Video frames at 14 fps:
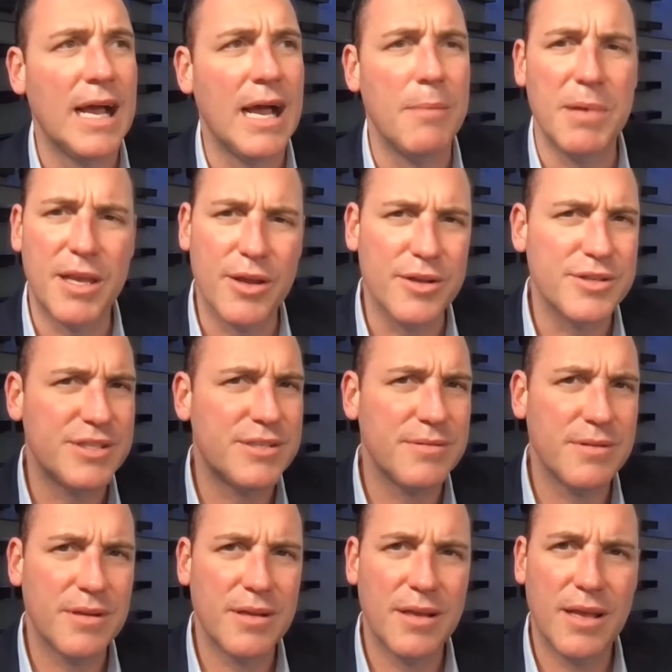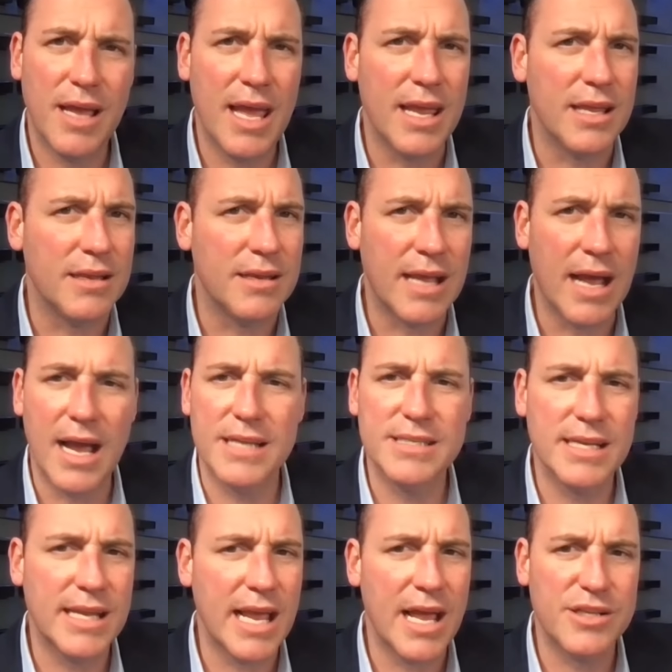because Hey, guys and
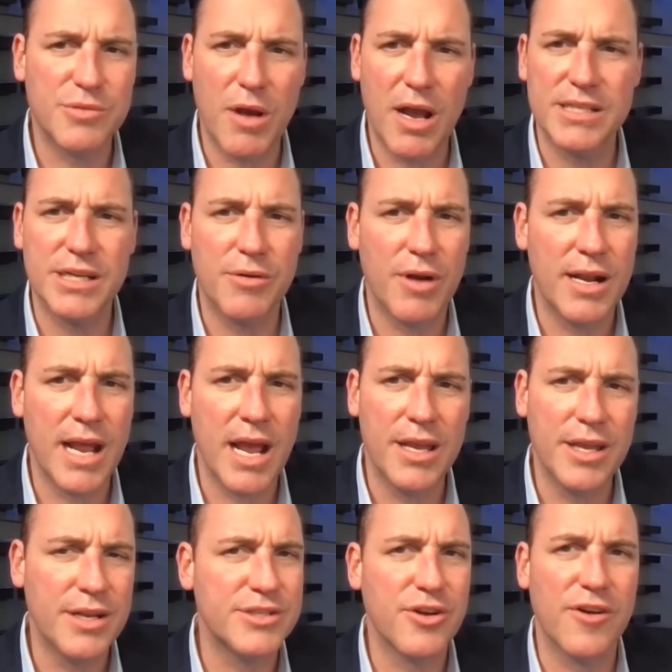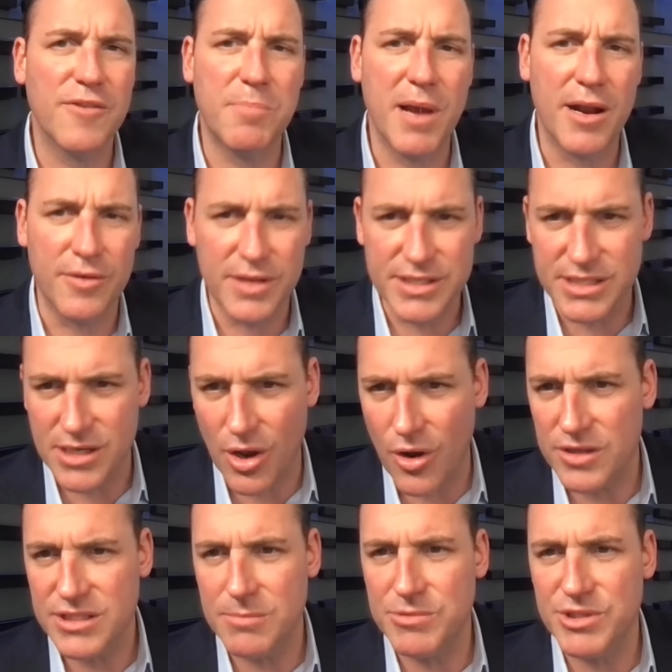gals watching right now, you deserve better. This is an
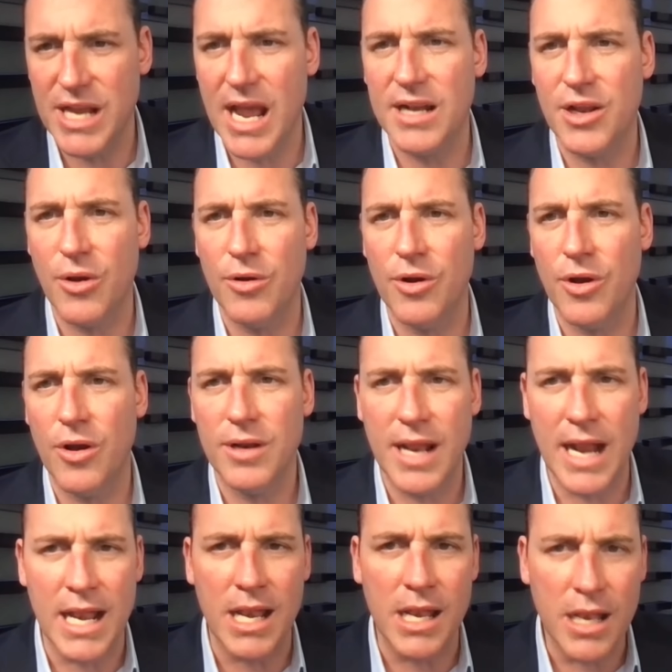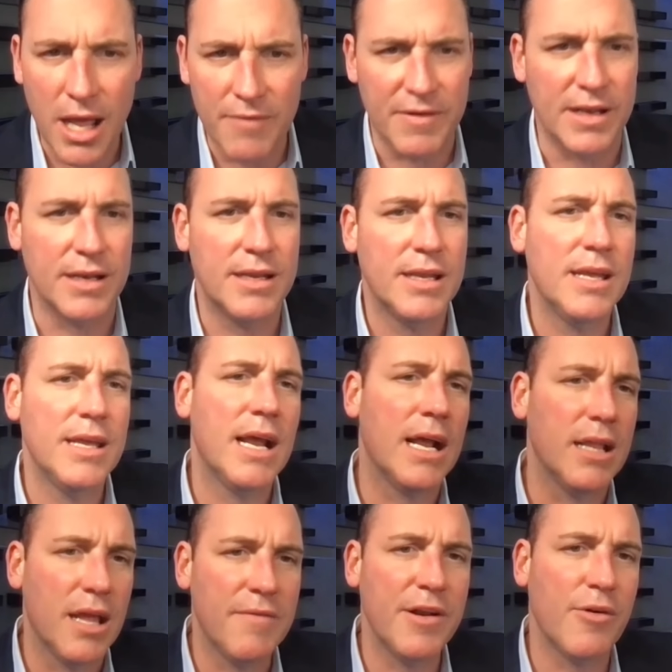awesome chat going on, and I love it. I
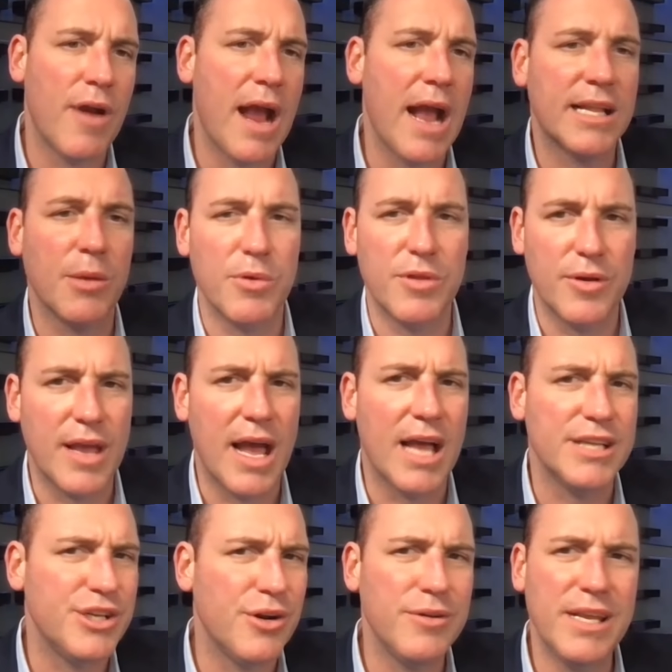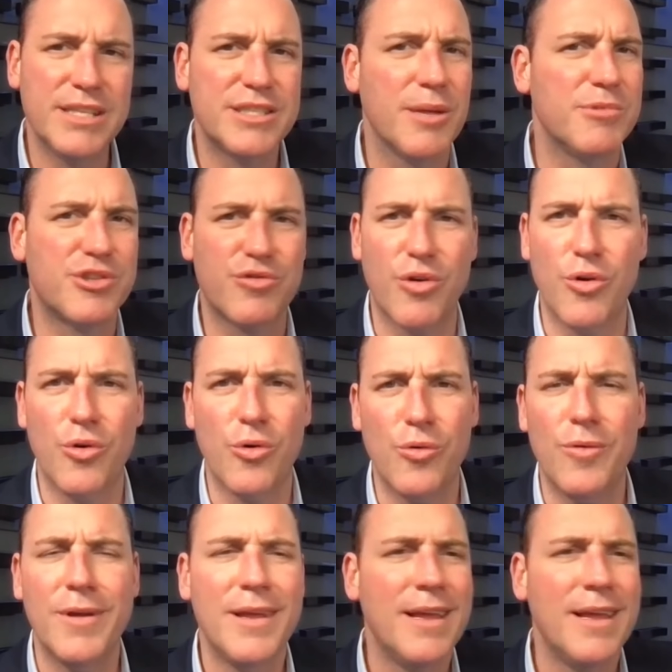love interacting with you guys. You don't need some troll